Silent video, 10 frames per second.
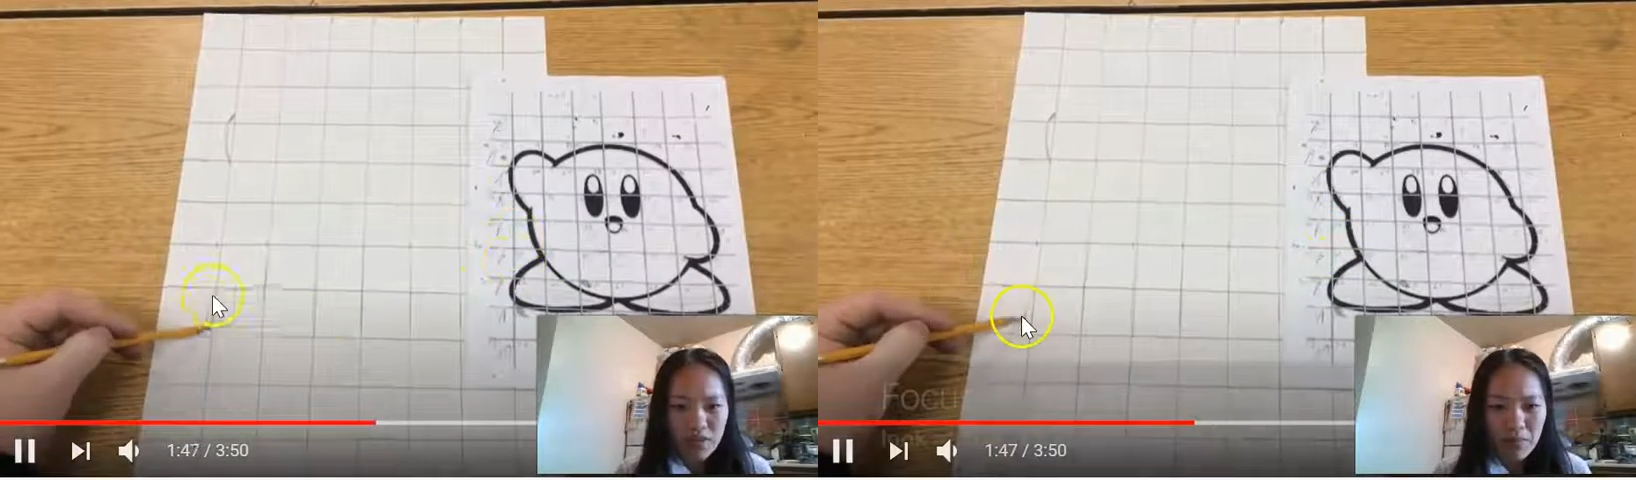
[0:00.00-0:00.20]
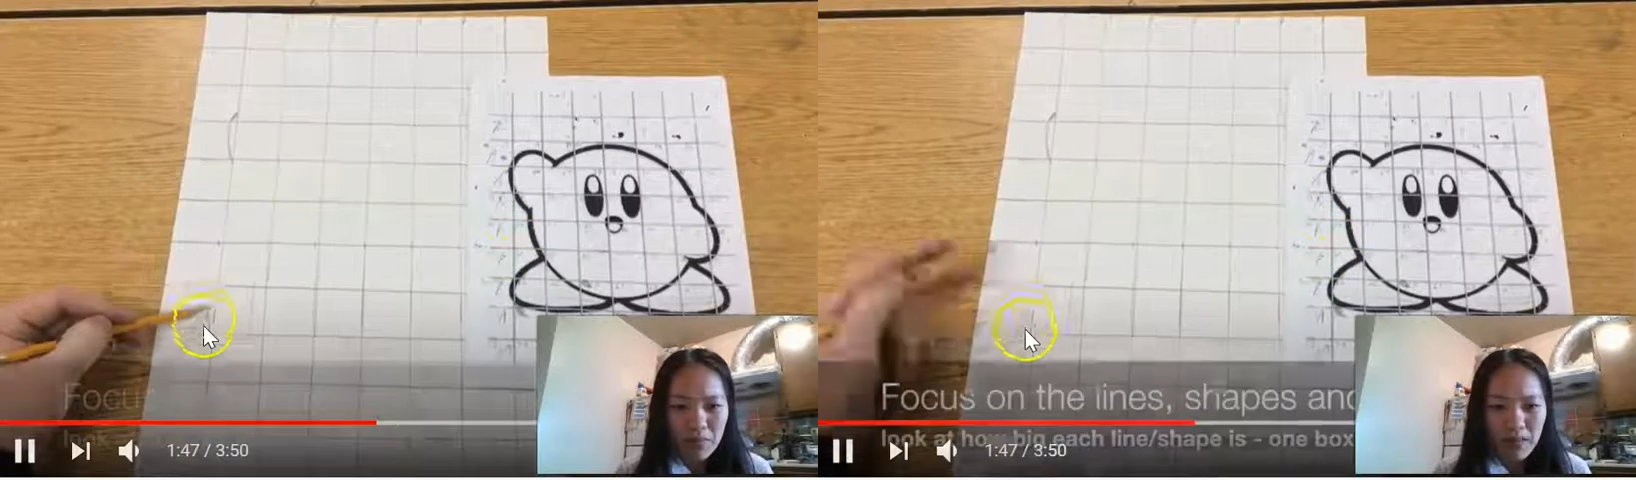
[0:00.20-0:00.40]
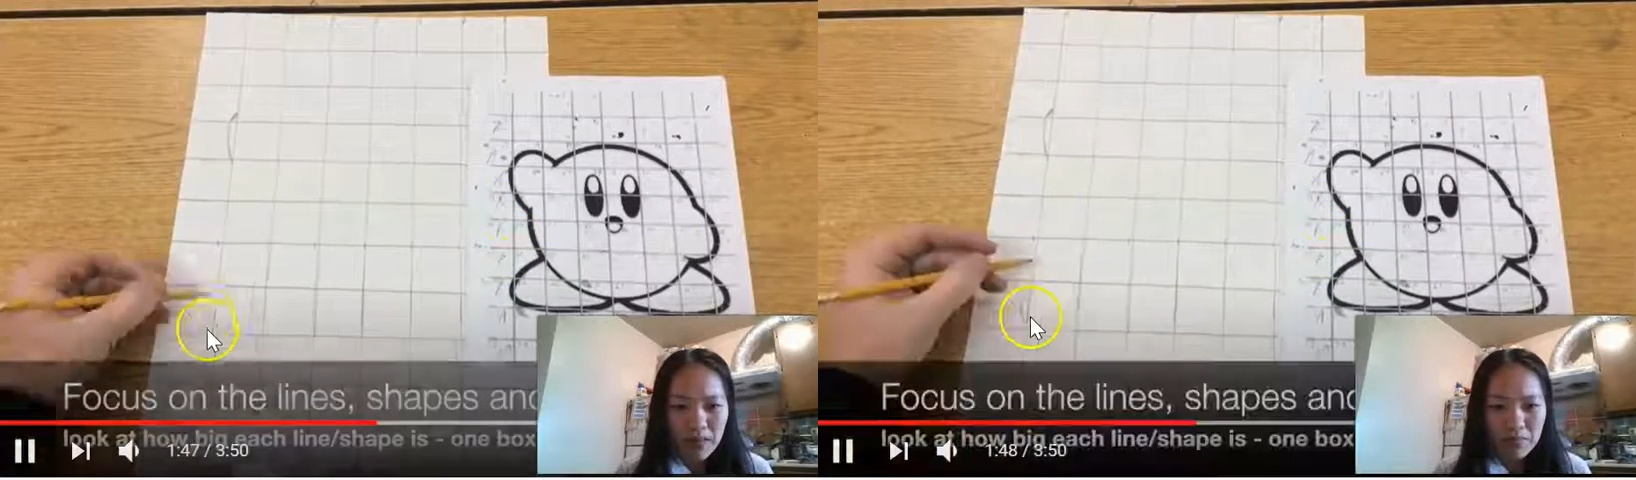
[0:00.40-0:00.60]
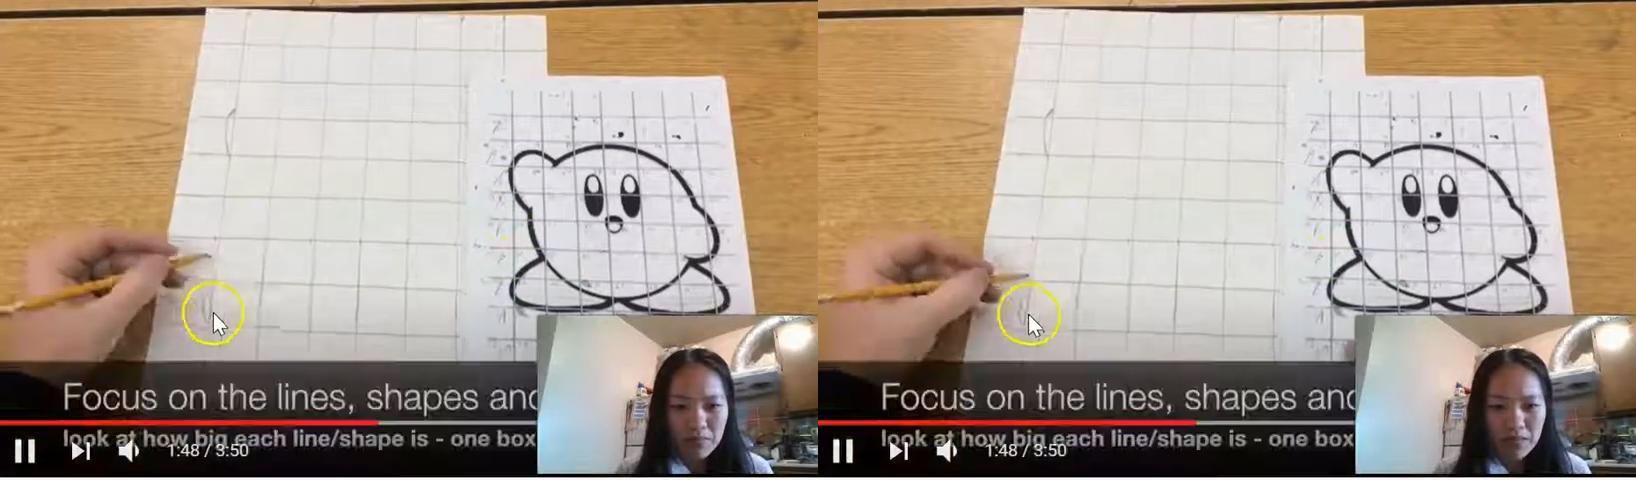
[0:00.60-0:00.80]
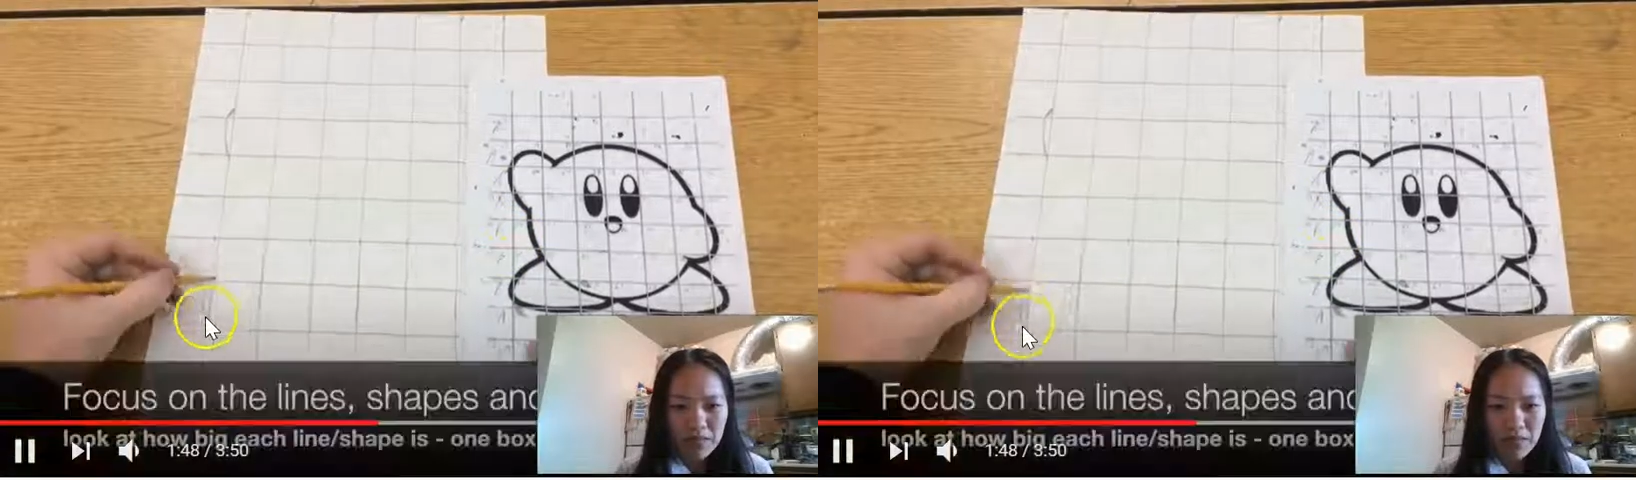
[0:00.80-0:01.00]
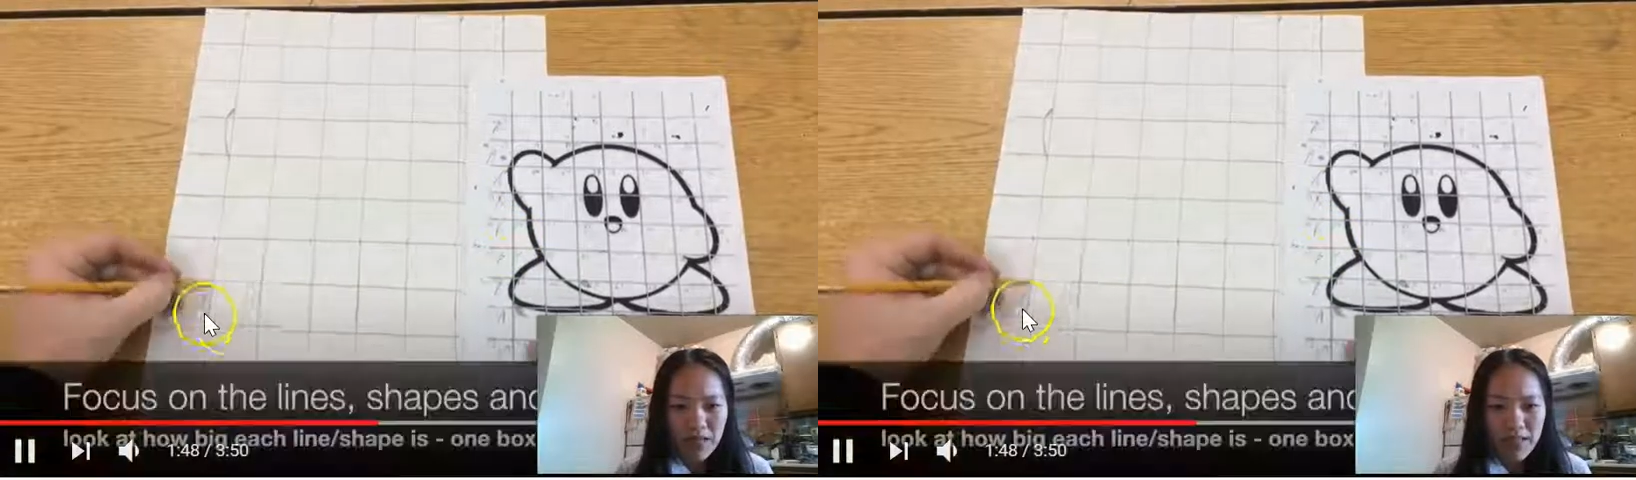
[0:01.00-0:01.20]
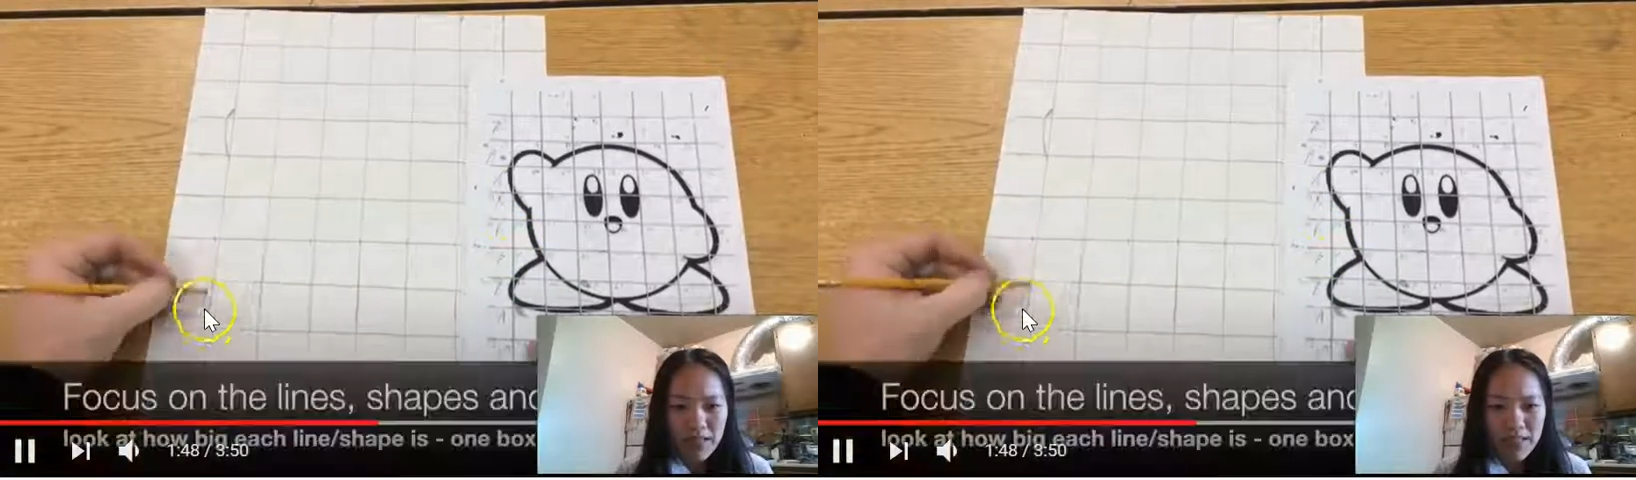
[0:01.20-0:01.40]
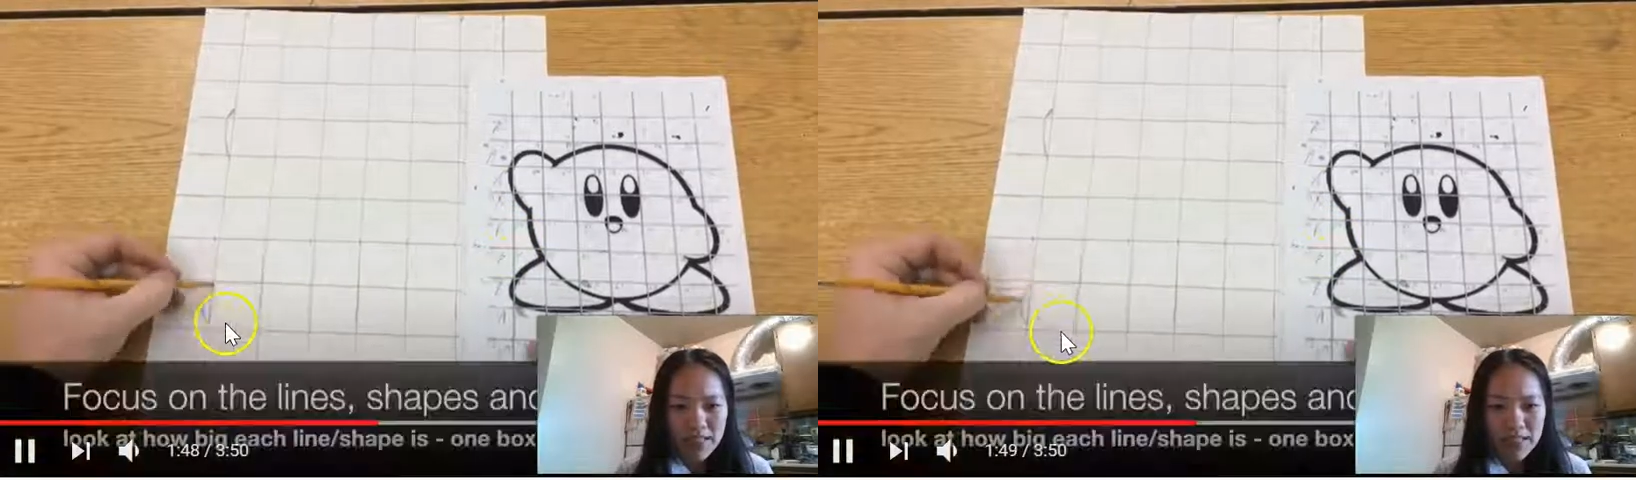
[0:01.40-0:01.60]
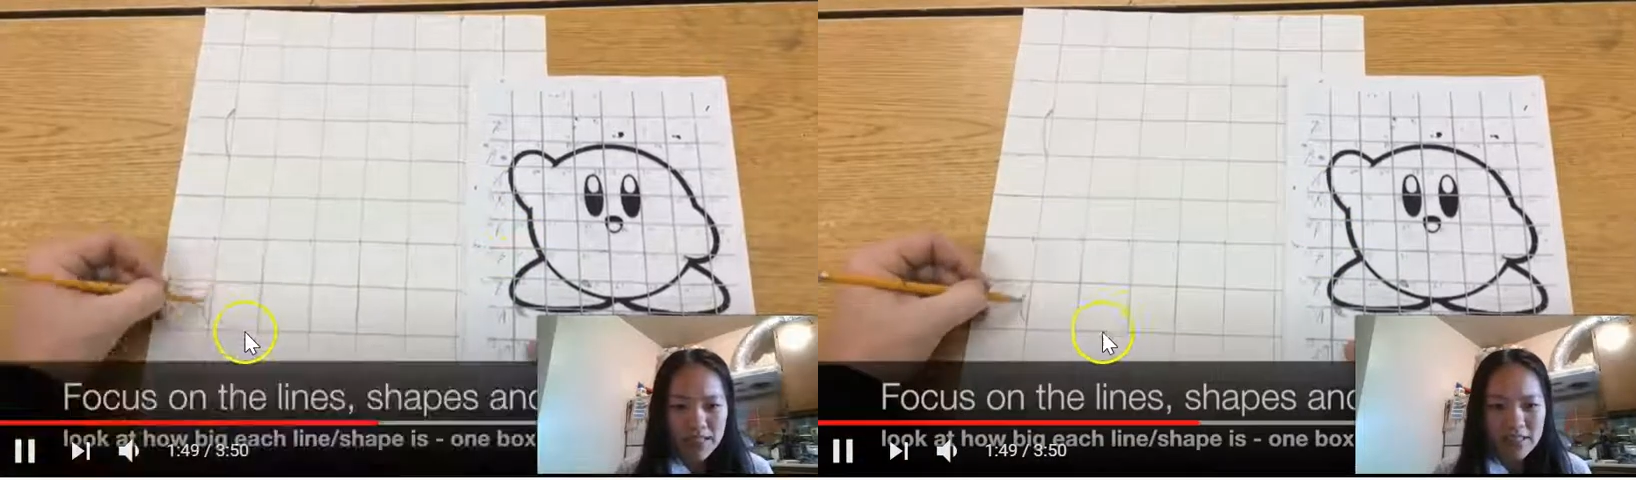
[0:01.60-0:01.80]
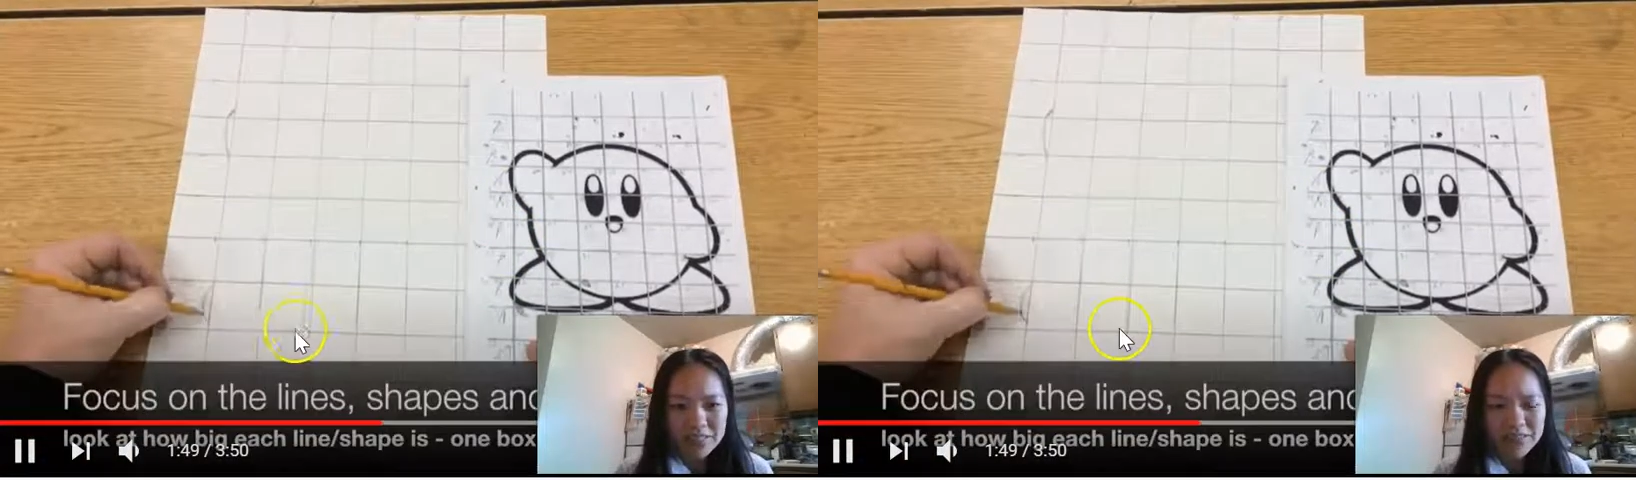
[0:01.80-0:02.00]
the bottom part of that leg
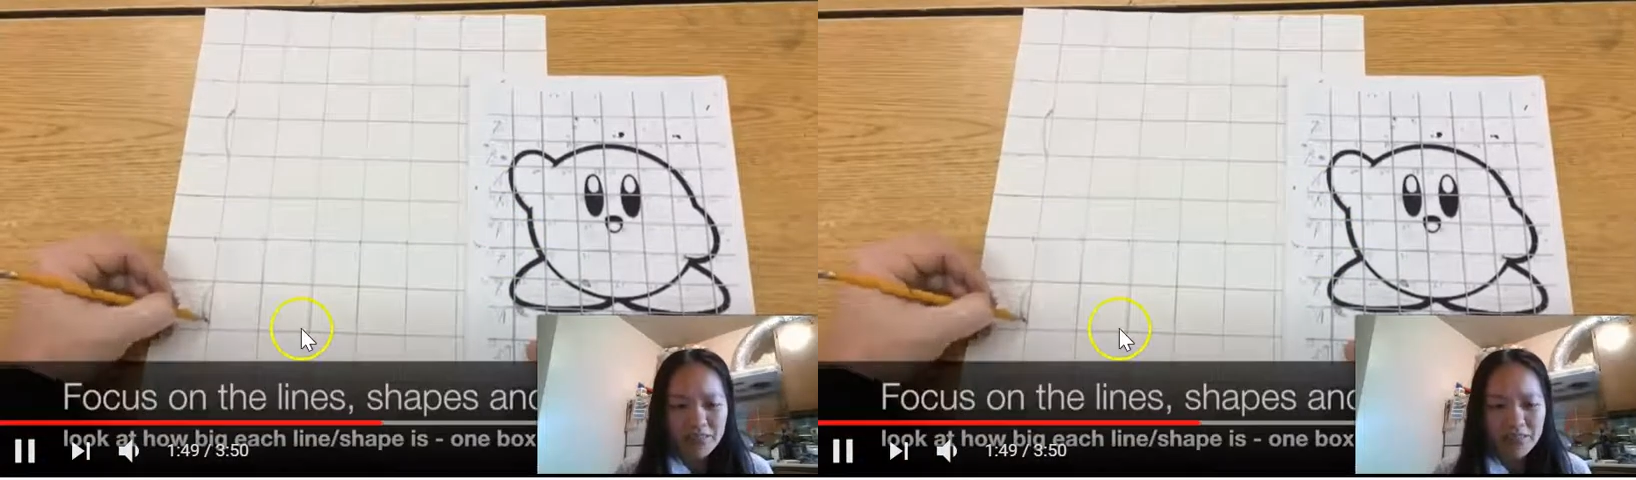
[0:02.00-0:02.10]
is.